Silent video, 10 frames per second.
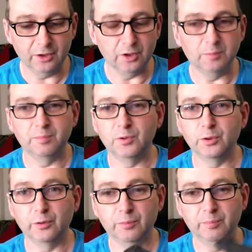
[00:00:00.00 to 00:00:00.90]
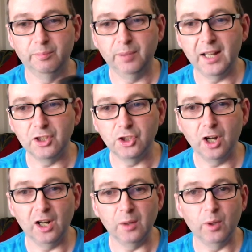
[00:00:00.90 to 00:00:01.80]
you just sort of place
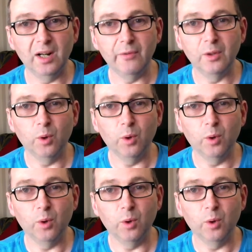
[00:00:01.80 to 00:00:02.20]
Charlie wherever you